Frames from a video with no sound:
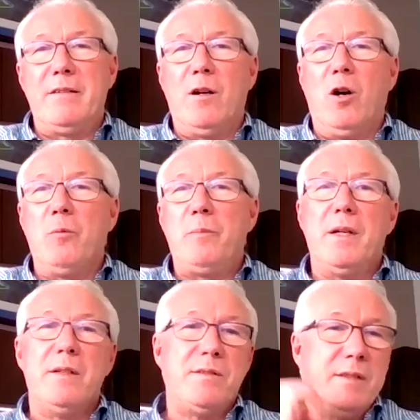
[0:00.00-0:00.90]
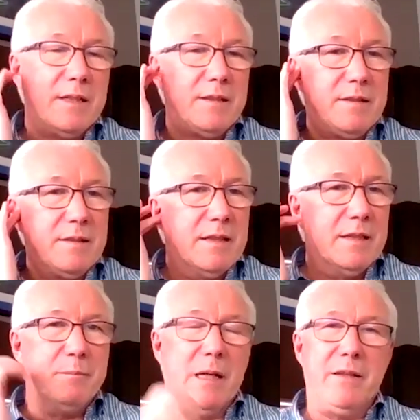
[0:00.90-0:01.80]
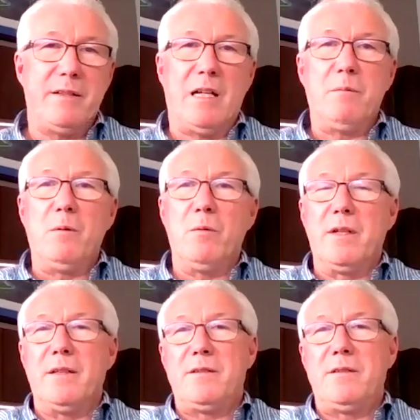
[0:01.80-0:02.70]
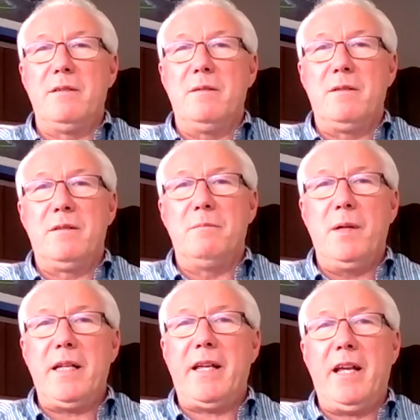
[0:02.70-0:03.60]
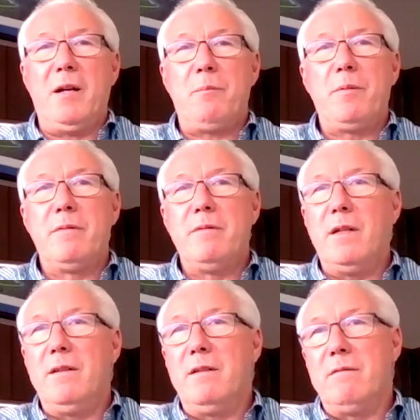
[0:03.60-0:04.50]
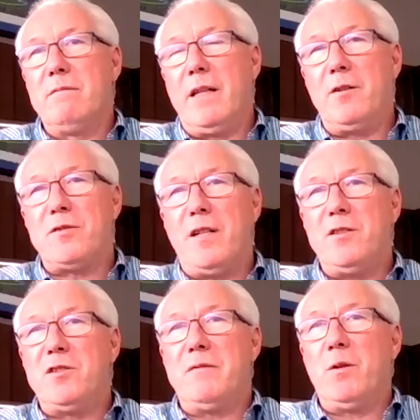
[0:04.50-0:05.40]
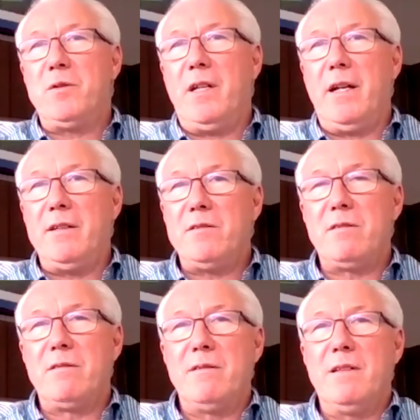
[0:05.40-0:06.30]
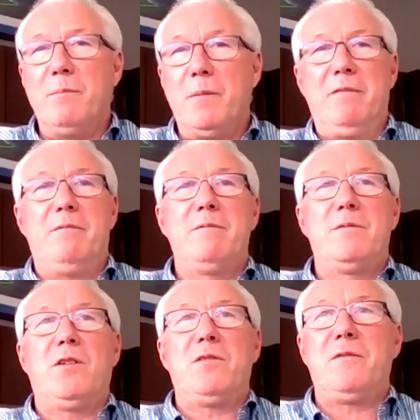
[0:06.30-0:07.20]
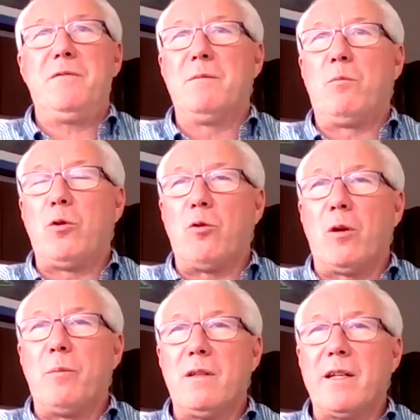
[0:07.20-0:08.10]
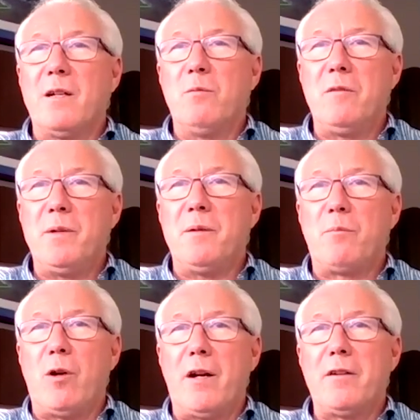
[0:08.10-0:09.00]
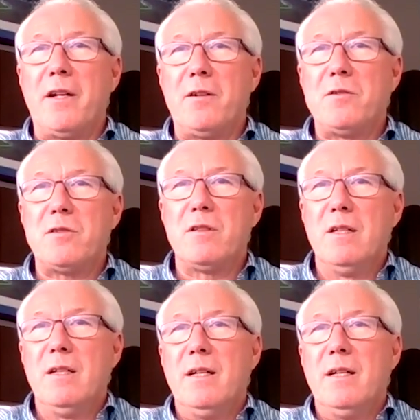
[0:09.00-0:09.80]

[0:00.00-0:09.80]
that the hope is that by the time we would get to mini camp and the later stages of OTAs, it might start to feel more normal like it would have been in prior years.